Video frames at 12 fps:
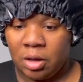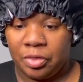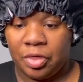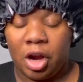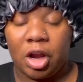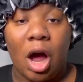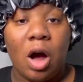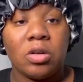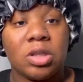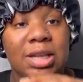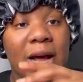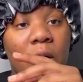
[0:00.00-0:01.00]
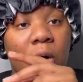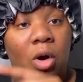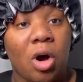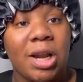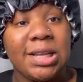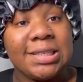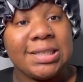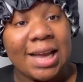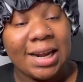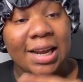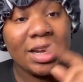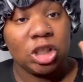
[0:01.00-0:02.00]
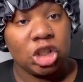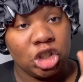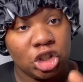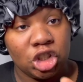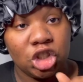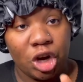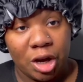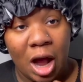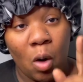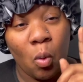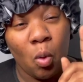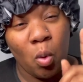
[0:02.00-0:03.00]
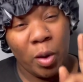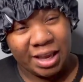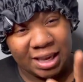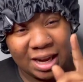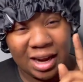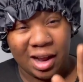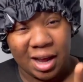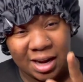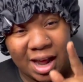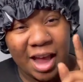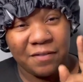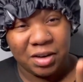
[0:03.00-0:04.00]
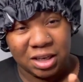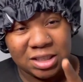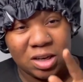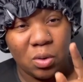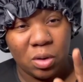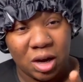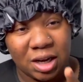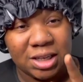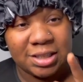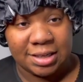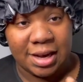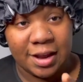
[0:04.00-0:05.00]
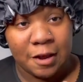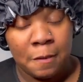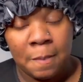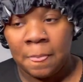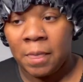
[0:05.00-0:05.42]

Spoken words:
The girl's now gone and sat, to show you how wicked and conniving this little girl is, yeah?